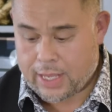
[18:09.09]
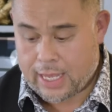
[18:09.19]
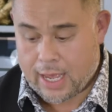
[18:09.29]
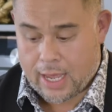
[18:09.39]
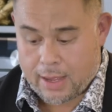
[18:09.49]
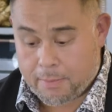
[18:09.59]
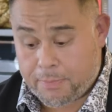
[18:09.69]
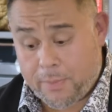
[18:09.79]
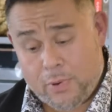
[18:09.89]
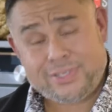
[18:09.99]
The
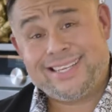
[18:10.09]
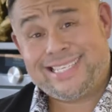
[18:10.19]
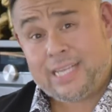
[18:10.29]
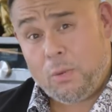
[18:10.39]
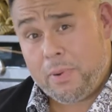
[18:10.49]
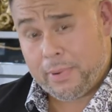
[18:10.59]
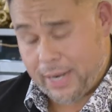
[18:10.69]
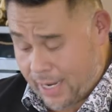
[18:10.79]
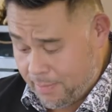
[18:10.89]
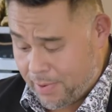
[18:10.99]
bubbles are still
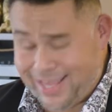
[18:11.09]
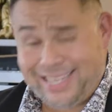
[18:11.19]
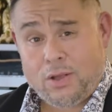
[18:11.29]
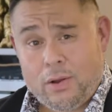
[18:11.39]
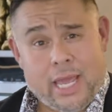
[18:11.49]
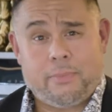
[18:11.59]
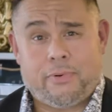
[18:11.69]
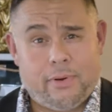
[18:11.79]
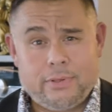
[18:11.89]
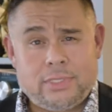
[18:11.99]
bubbling, but these are king
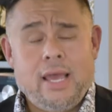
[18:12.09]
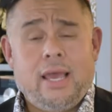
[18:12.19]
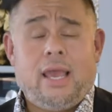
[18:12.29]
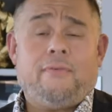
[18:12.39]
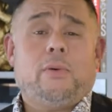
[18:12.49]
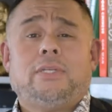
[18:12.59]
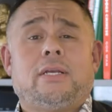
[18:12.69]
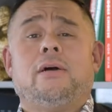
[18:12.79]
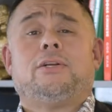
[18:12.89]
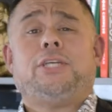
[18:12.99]
prawns. If I was to
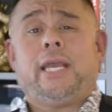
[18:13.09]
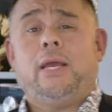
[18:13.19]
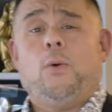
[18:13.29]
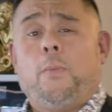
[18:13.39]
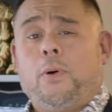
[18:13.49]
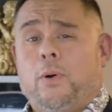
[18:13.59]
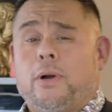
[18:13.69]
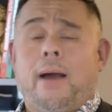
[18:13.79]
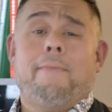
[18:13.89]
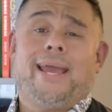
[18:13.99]
cook chicken or
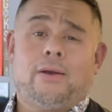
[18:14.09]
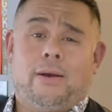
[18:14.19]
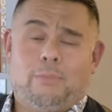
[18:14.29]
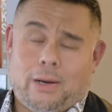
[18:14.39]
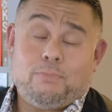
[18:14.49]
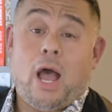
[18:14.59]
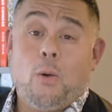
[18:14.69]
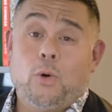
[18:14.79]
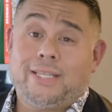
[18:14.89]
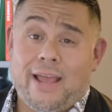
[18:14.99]
pork and make it, well, I
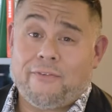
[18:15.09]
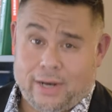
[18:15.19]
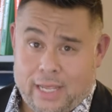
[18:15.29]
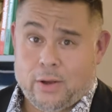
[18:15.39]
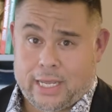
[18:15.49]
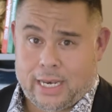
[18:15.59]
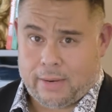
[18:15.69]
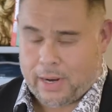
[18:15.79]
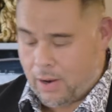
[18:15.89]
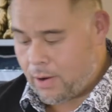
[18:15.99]
would definitely cook it a little
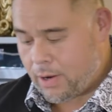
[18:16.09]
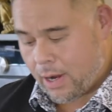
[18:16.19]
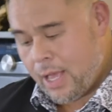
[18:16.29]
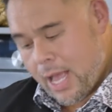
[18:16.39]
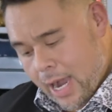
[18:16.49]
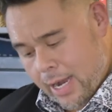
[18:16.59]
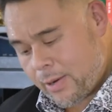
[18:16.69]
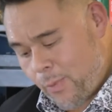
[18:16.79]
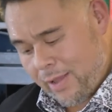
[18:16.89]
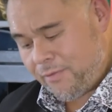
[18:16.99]
bit longer and
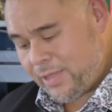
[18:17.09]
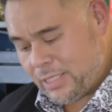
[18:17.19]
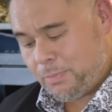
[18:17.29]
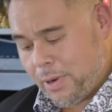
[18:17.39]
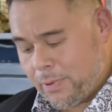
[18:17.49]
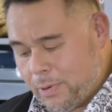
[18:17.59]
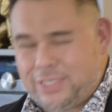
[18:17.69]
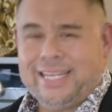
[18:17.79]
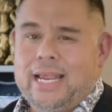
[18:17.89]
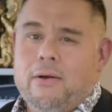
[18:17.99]
I'd wait for these bubbles
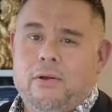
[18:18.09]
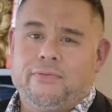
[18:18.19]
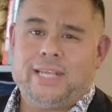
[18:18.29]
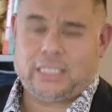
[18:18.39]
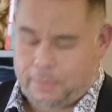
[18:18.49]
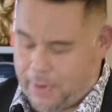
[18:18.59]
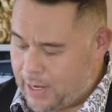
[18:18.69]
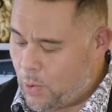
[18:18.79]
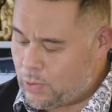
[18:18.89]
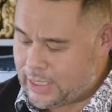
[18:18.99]
to near enough disappear
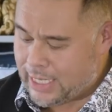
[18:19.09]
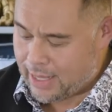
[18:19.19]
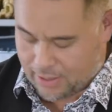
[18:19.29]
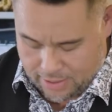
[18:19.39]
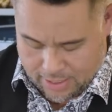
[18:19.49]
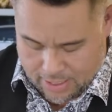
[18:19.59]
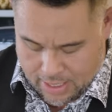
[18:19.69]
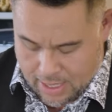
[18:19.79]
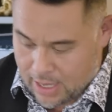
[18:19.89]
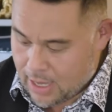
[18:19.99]
altogether.
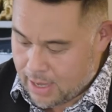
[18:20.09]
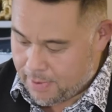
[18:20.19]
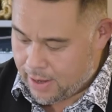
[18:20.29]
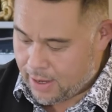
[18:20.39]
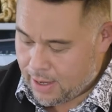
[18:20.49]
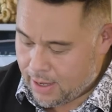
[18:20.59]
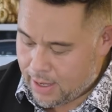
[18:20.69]
But